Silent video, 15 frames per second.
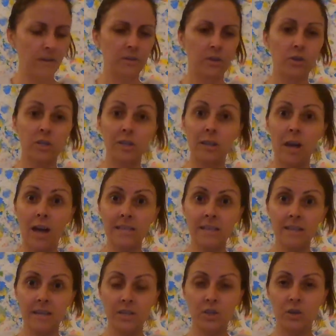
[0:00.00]
So there's lots
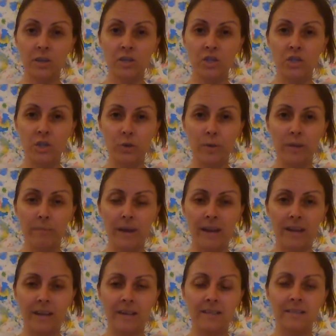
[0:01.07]
of things you can do with
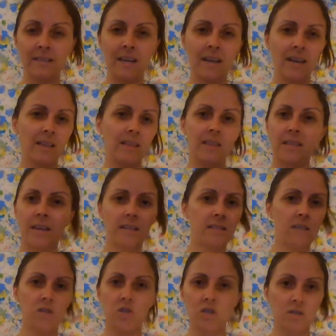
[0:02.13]
pennies. This
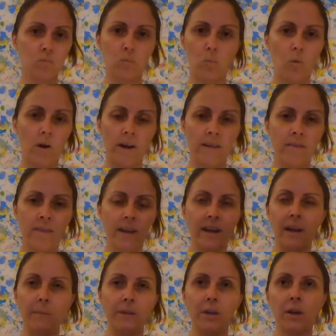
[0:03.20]
is just one thing.
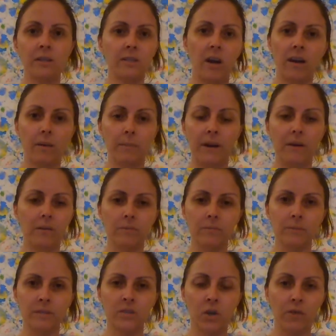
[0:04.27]
I mean, you can talk
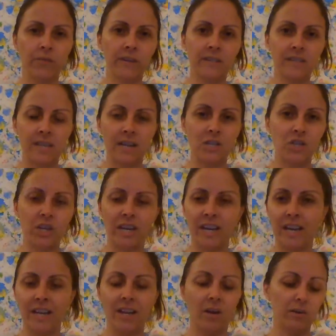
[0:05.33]
about surface
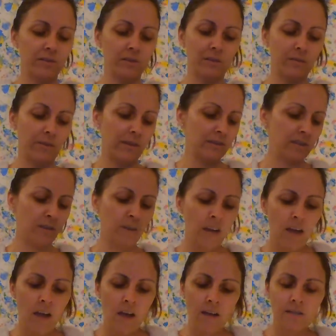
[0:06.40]
tension, all sorts of other stuff.
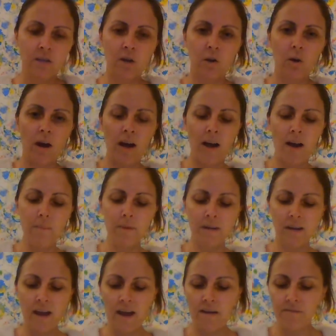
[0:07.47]
So I'm going
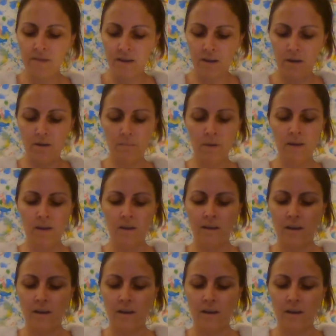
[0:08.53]
to have them